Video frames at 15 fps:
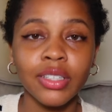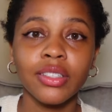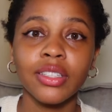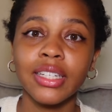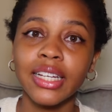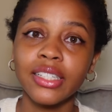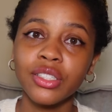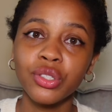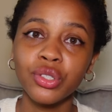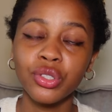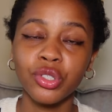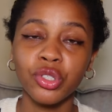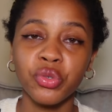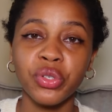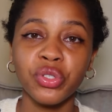The next thing to
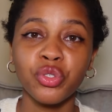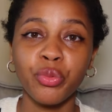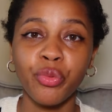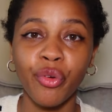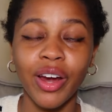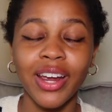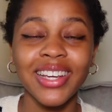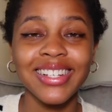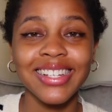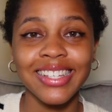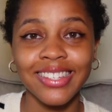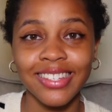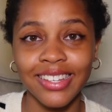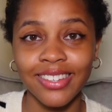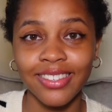do is to pray
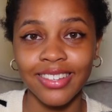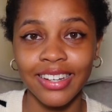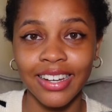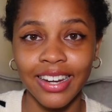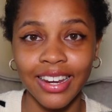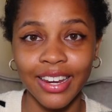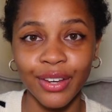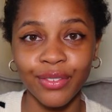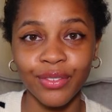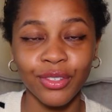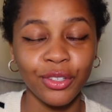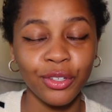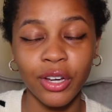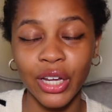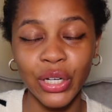consistently.
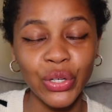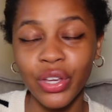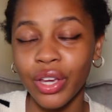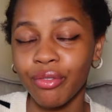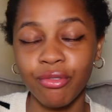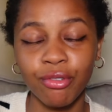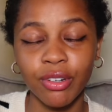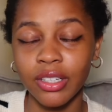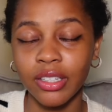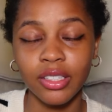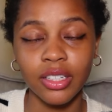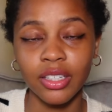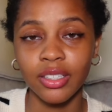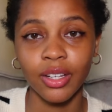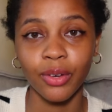You cannot get through this
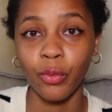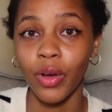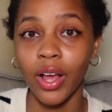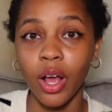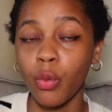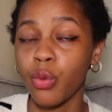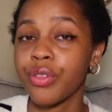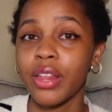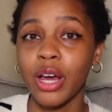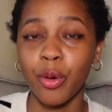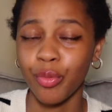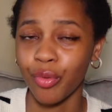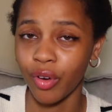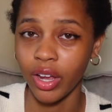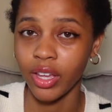season
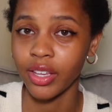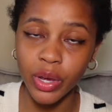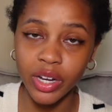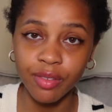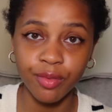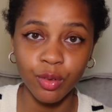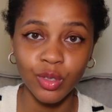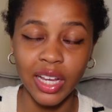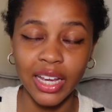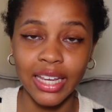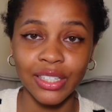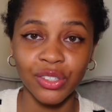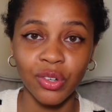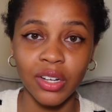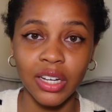without praying. When it feels like
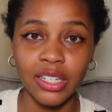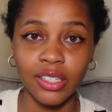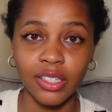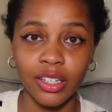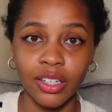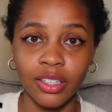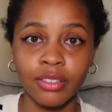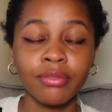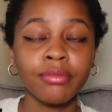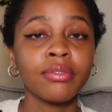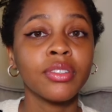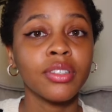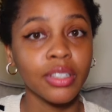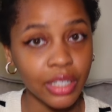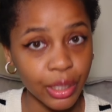he's not listening,
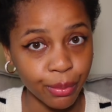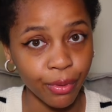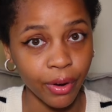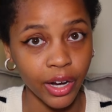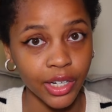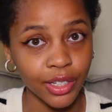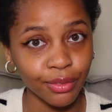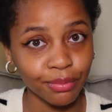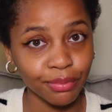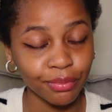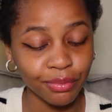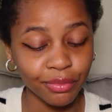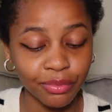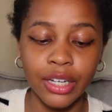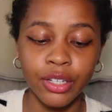keep praying.
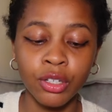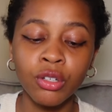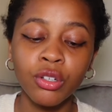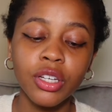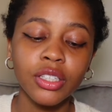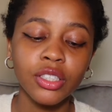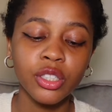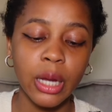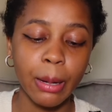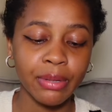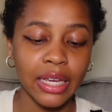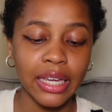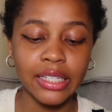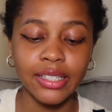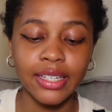In Luke
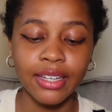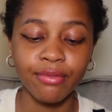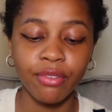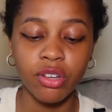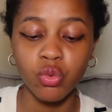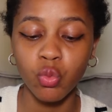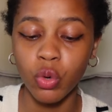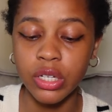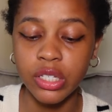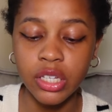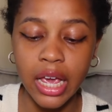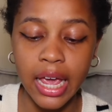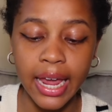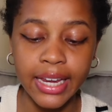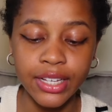chapter 18 verse
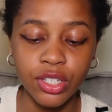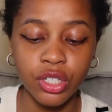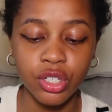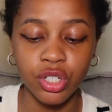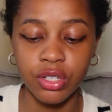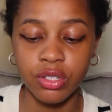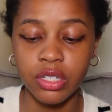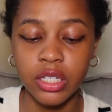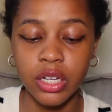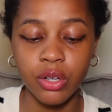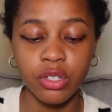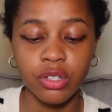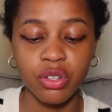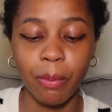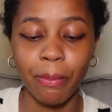1-8, Jesus
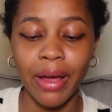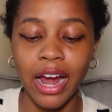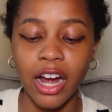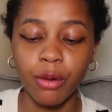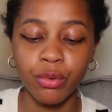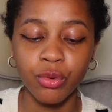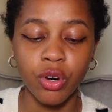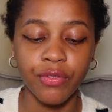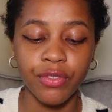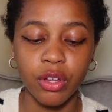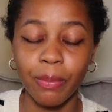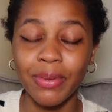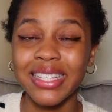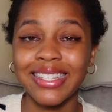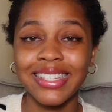tells us the parable of the
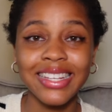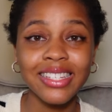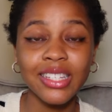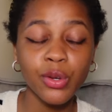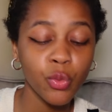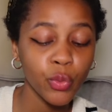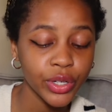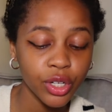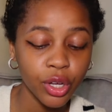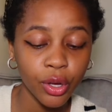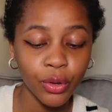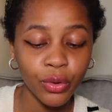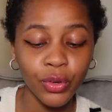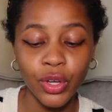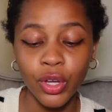persistent
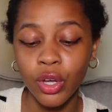widow.